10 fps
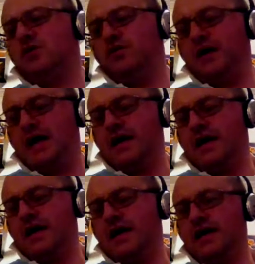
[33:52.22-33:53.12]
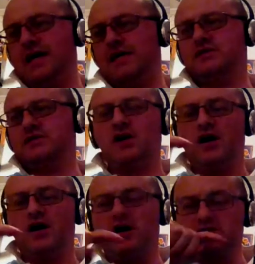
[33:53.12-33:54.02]
off as Dark
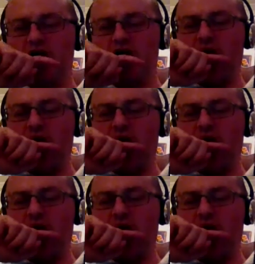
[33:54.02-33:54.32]
Arts